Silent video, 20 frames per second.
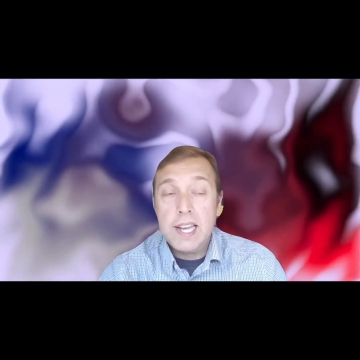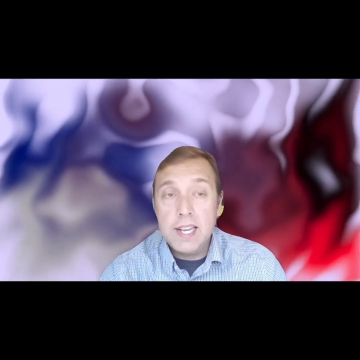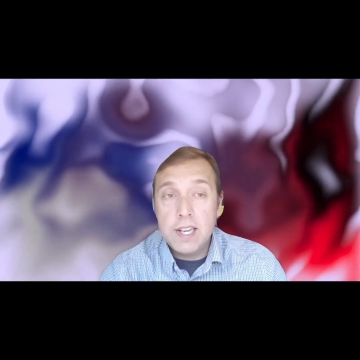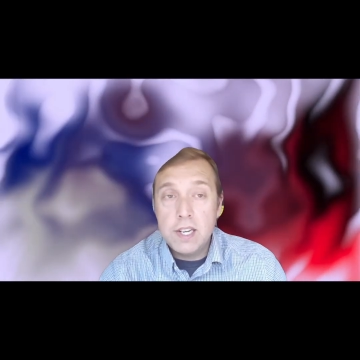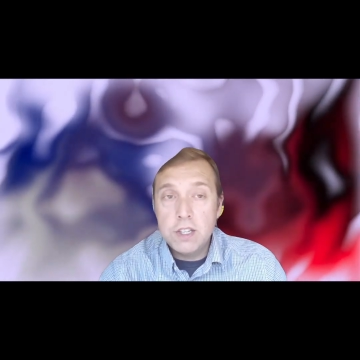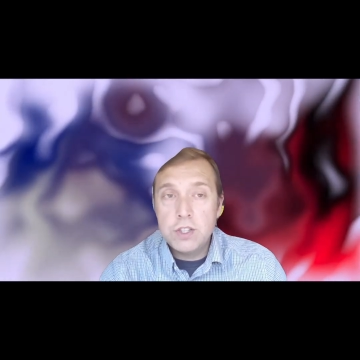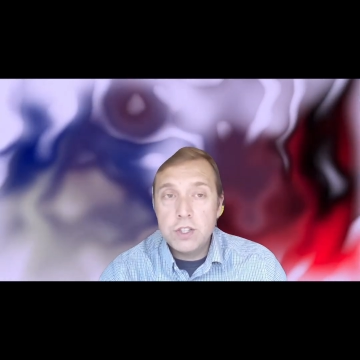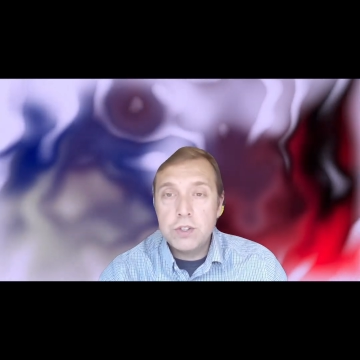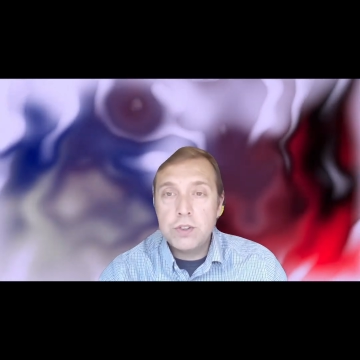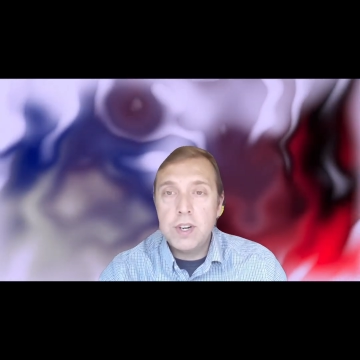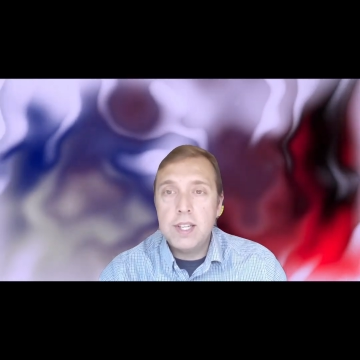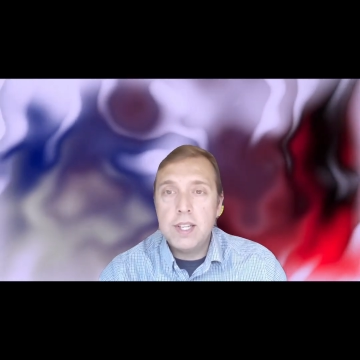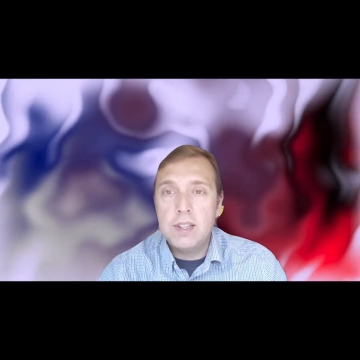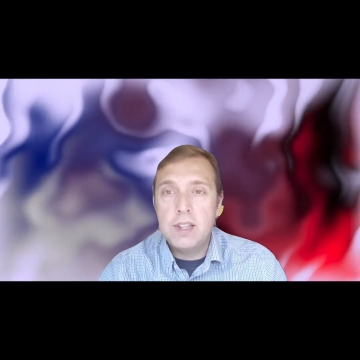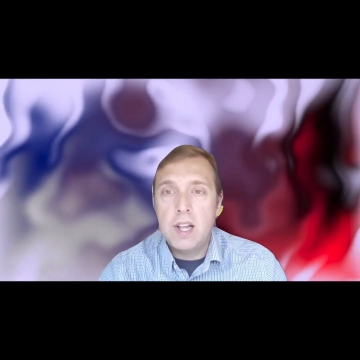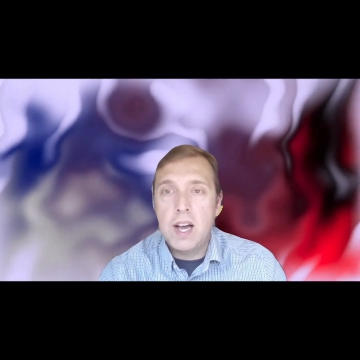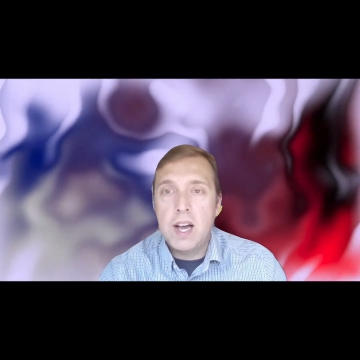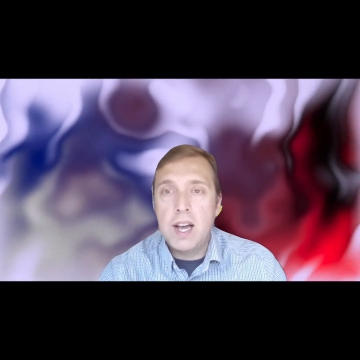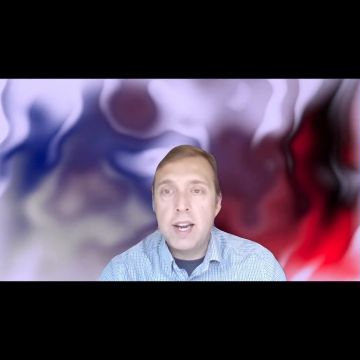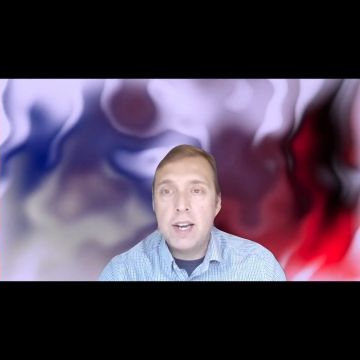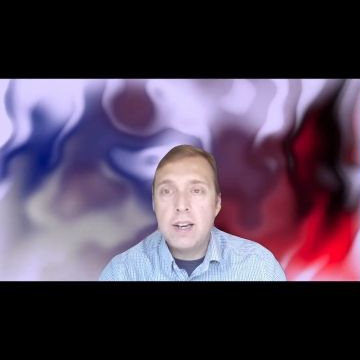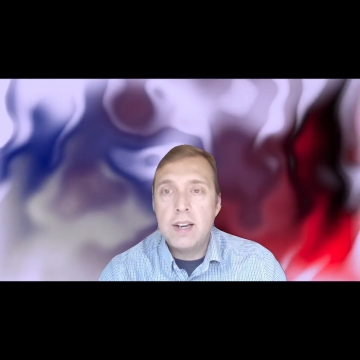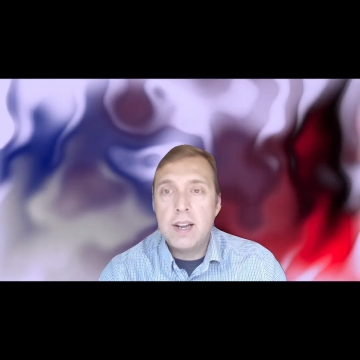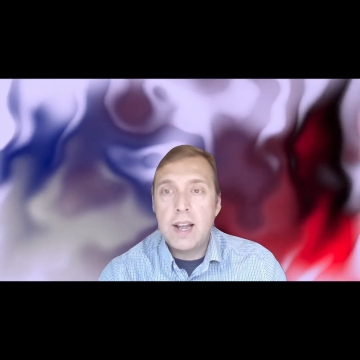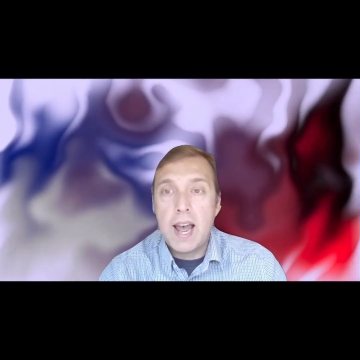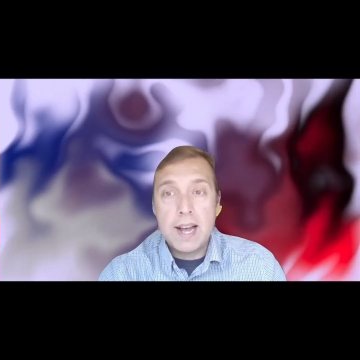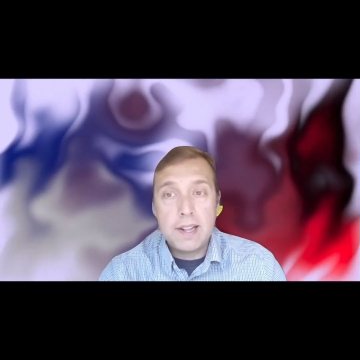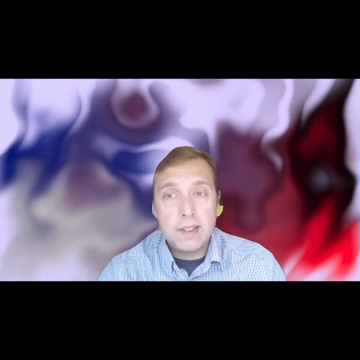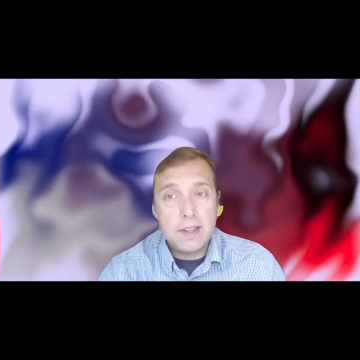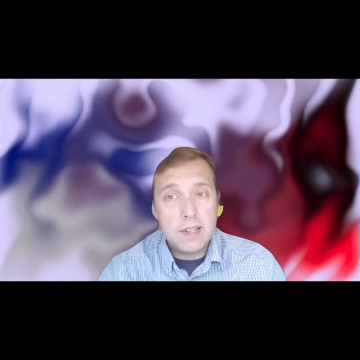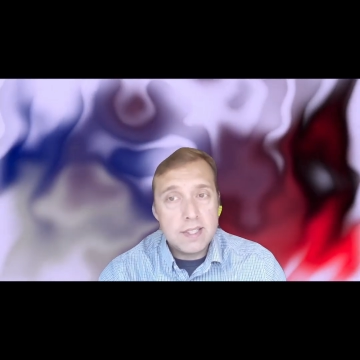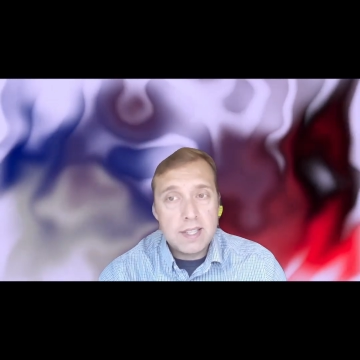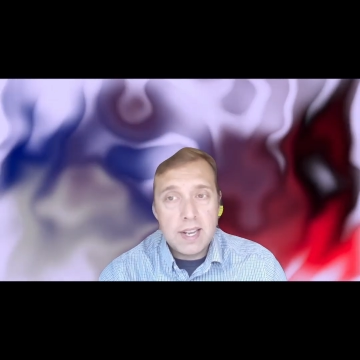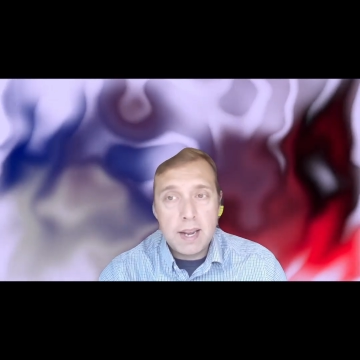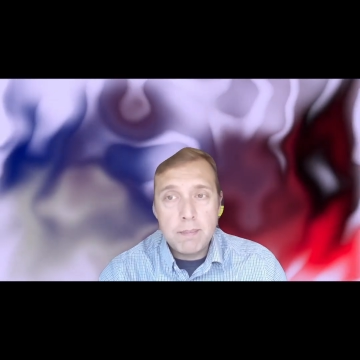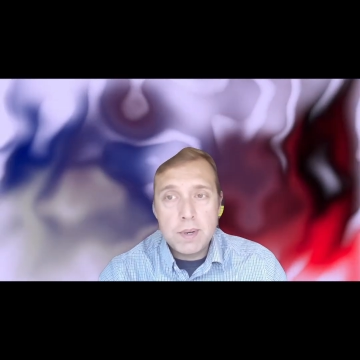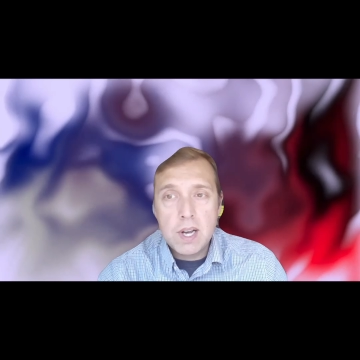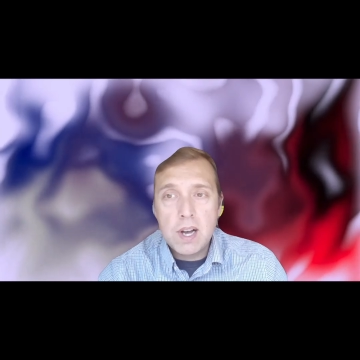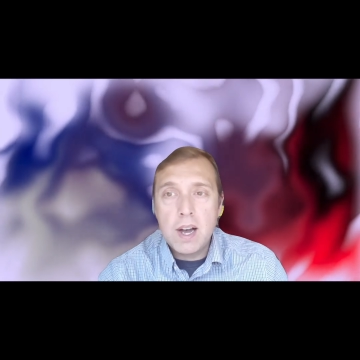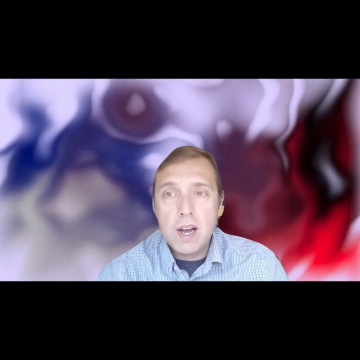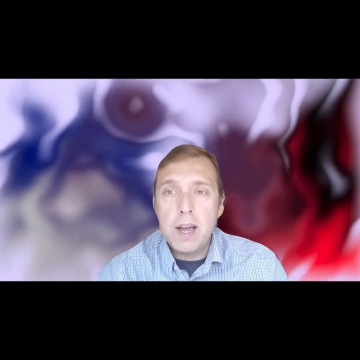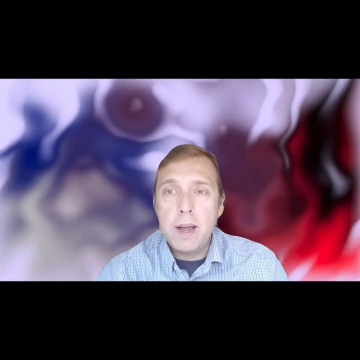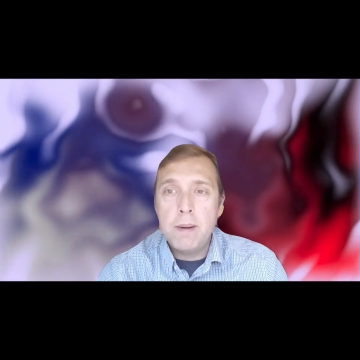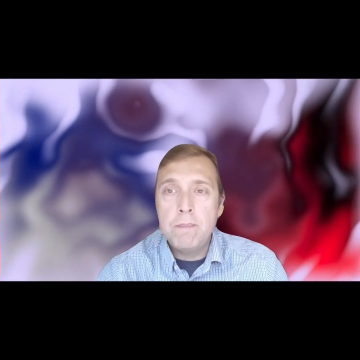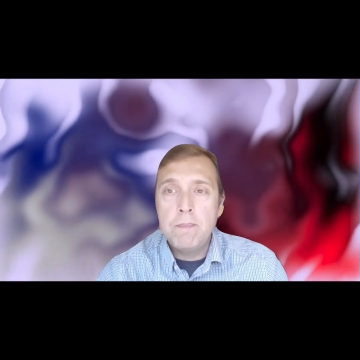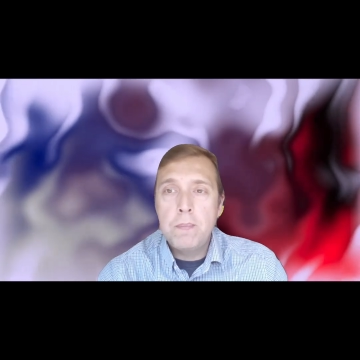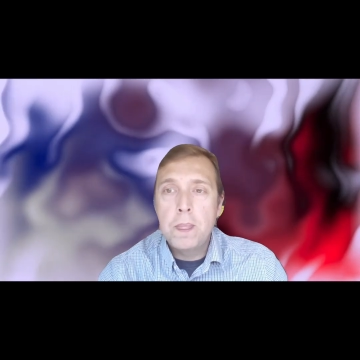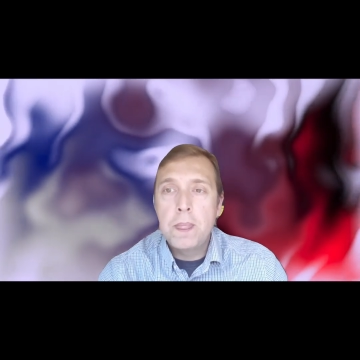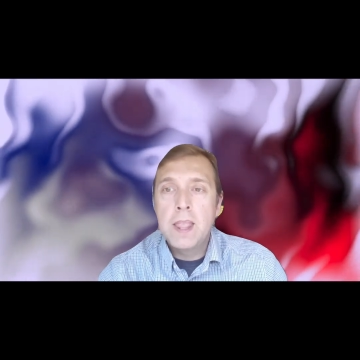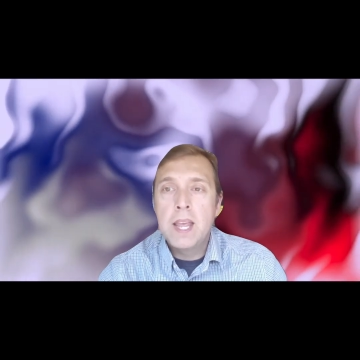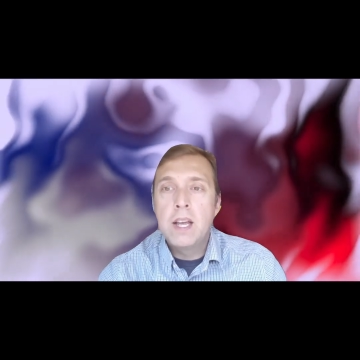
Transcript: in a straight line at the same time,